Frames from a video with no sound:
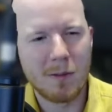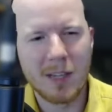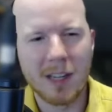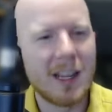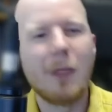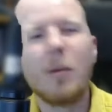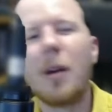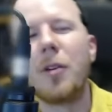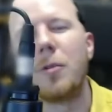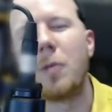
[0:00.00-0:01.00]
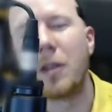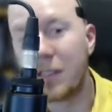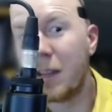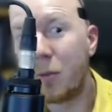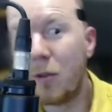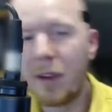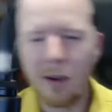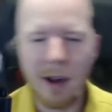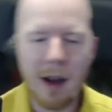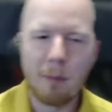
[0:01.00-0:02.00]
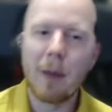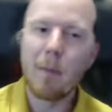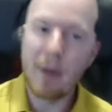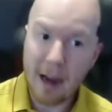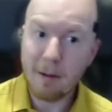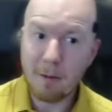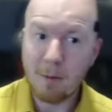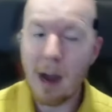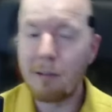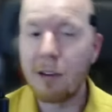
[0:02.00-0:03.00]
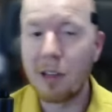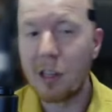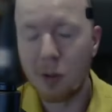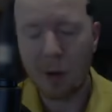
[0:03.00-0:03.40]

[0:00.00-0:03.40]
dictate whether you want to see the movie or not. But I I really enjoyed